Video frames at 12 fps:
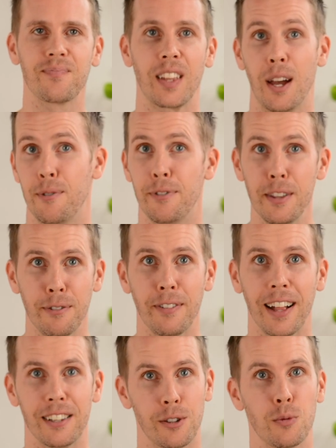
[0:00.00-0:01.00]
A fifth
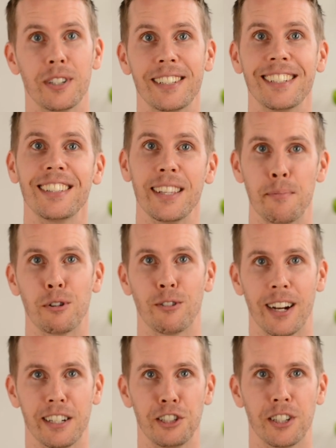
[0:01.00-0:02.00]
value was
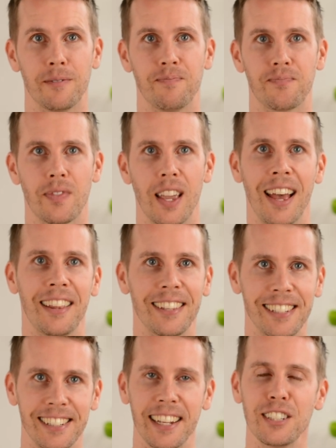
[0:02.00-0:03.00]
deliberation. The
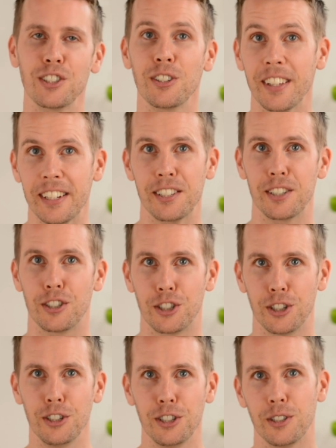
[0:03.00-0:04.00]
central
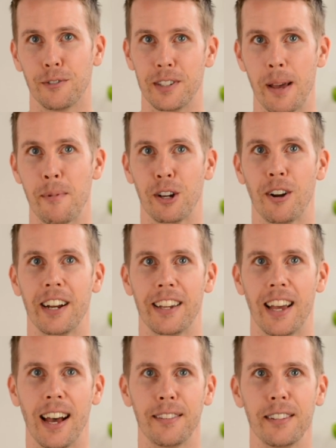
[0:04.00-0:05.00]
institution of
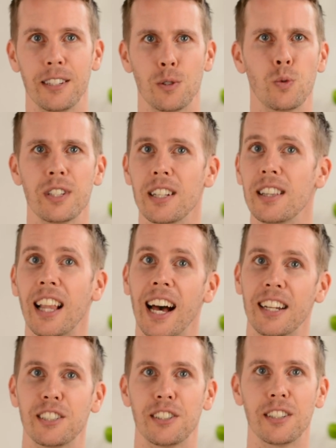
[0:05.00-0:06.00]
democratic Athens was a
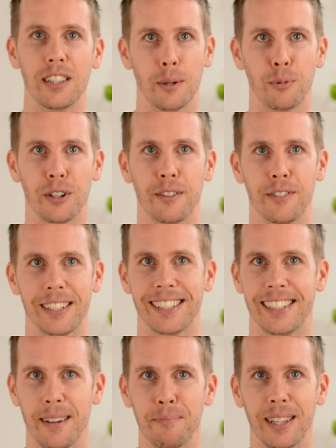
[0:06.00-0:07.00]
large deliberative
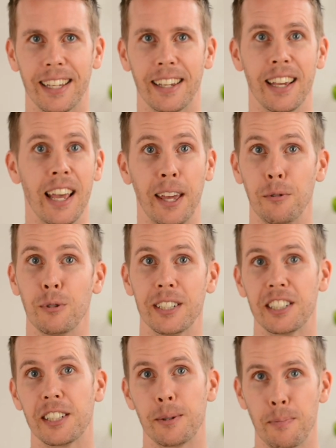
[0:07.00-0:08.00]
assembly in
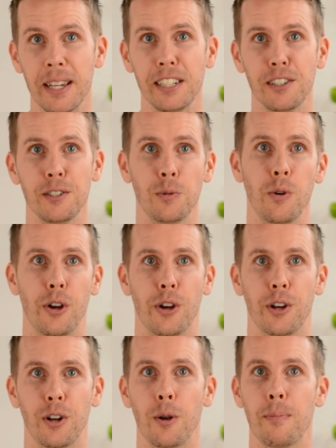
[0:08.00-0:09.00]
which speeches were
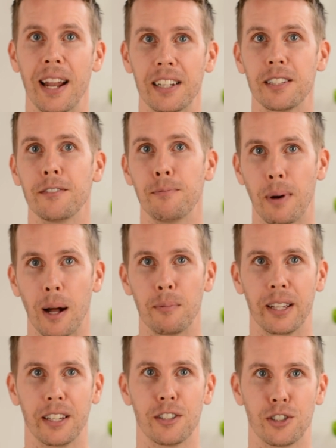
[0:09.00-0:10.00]
heard on matters of
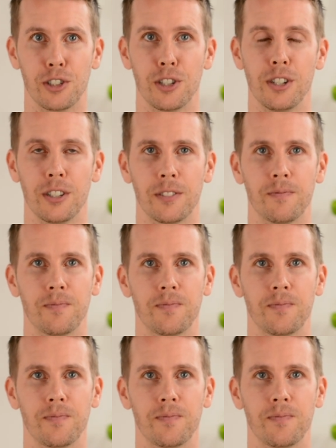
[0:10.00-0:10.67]
public concern.